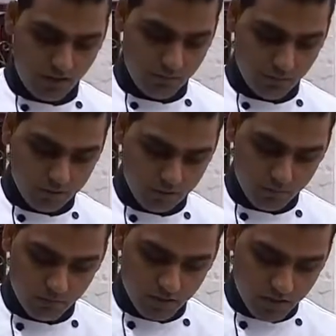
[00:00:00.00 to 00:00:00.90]
I'll put
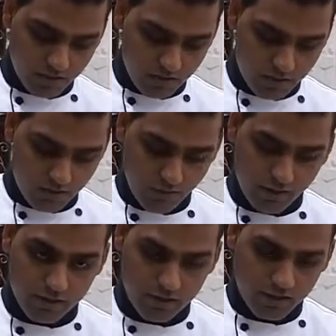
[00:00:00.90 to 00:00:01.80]
some
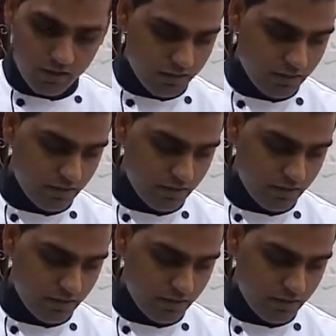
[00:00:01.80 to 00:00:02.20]
fried garlic,